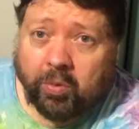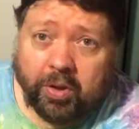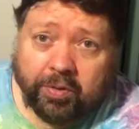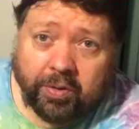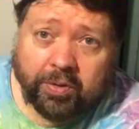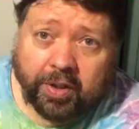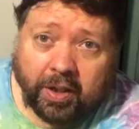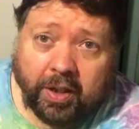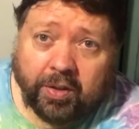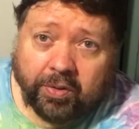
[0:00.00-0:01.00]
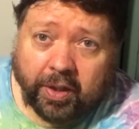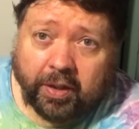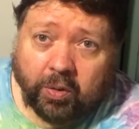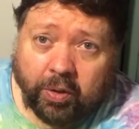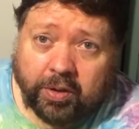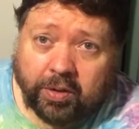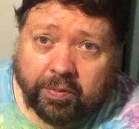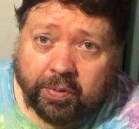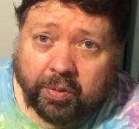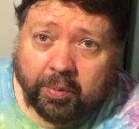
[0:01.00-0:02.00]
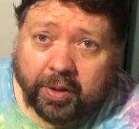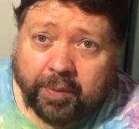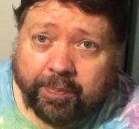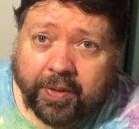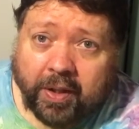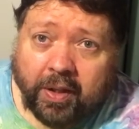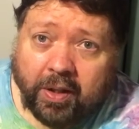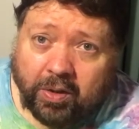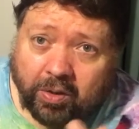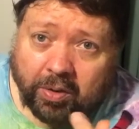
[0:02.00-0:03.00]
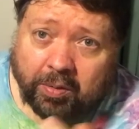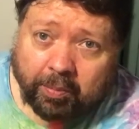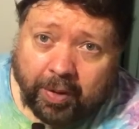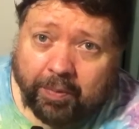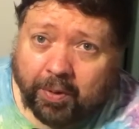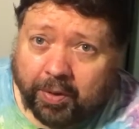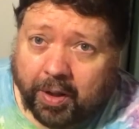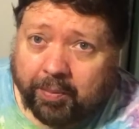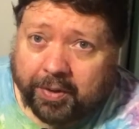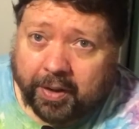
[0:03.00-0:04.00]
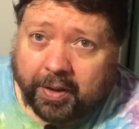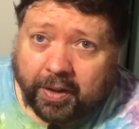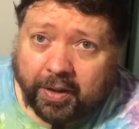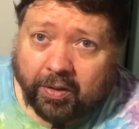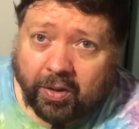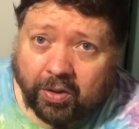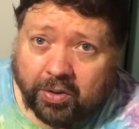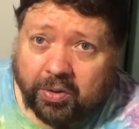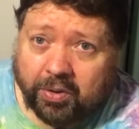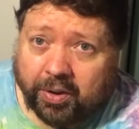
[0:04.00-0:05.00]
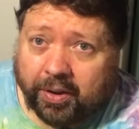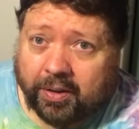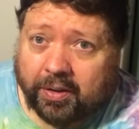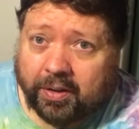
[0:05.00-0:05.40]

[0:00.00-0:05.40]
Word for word: one of you can answer that question for me. Or maybe when I'm done here, I'll Google it.